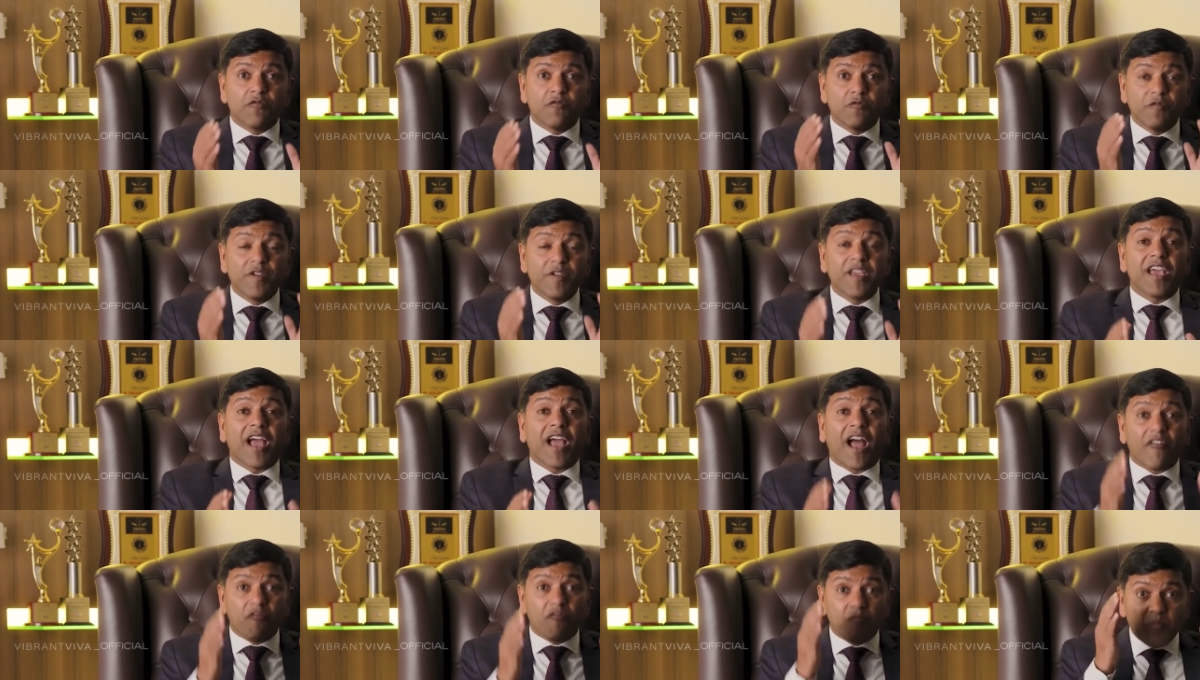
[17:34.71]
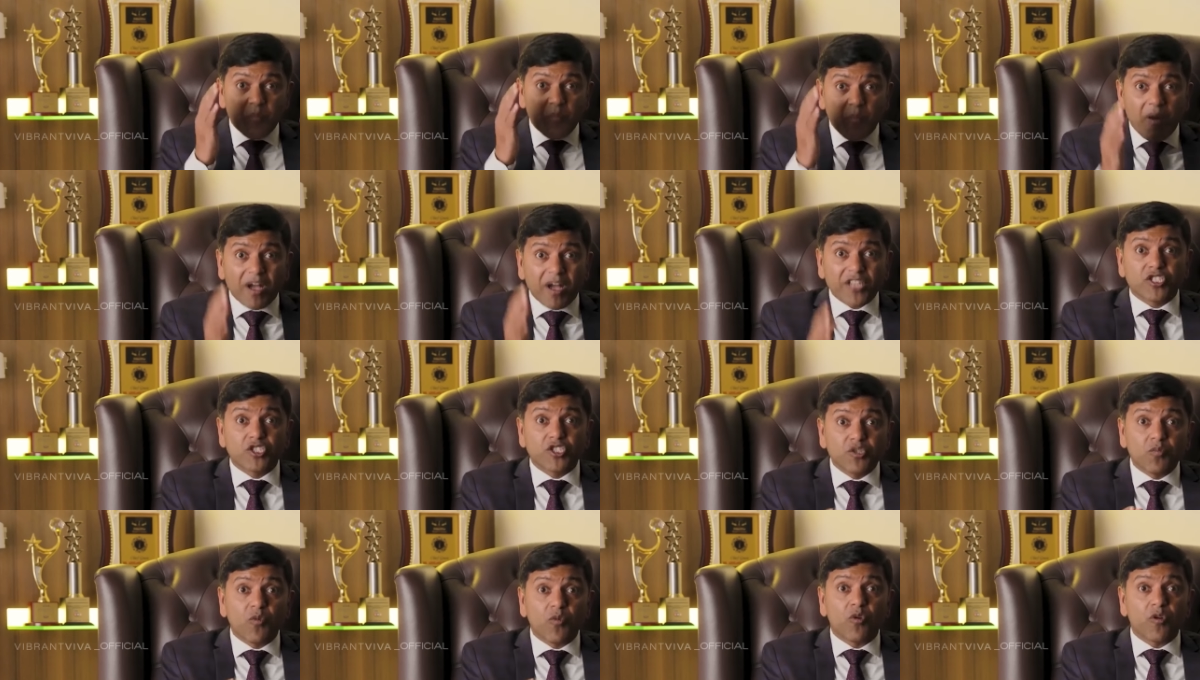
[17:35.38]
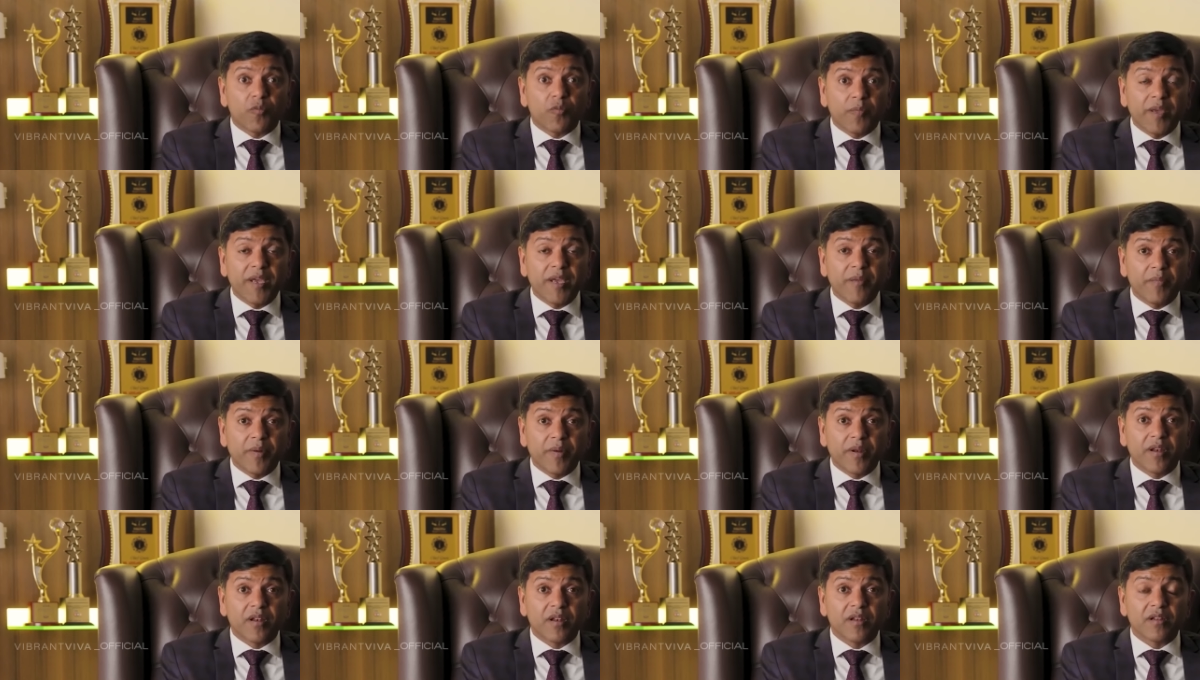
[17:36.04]
We have much more
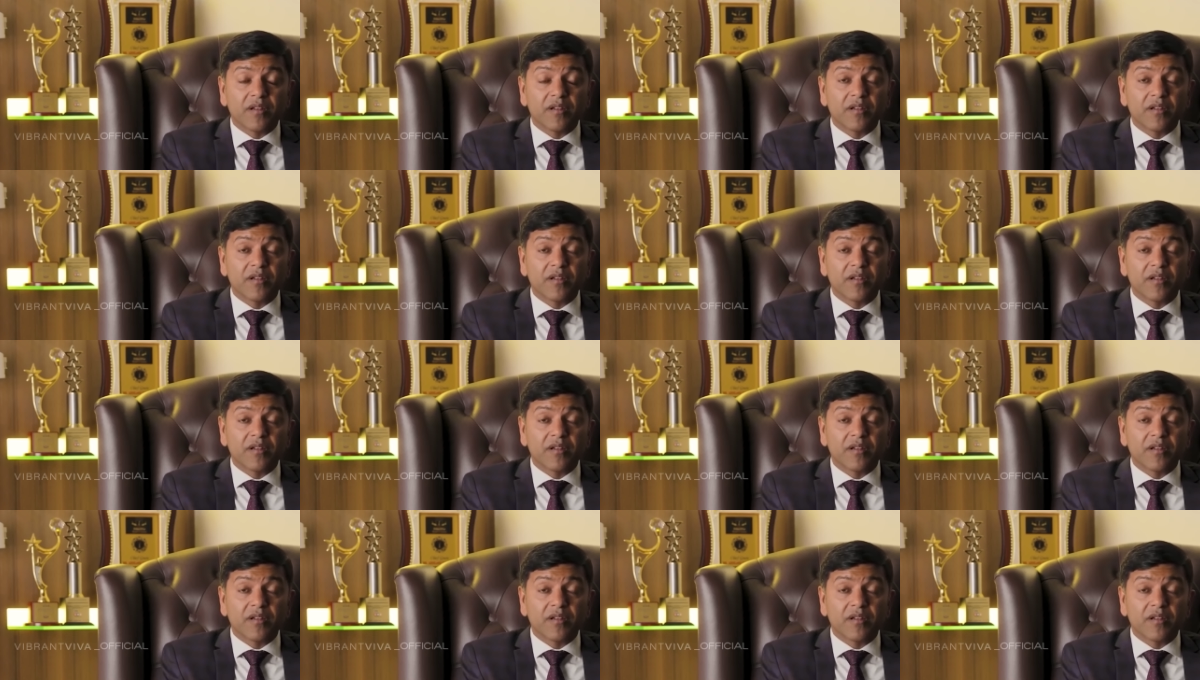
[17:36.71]
people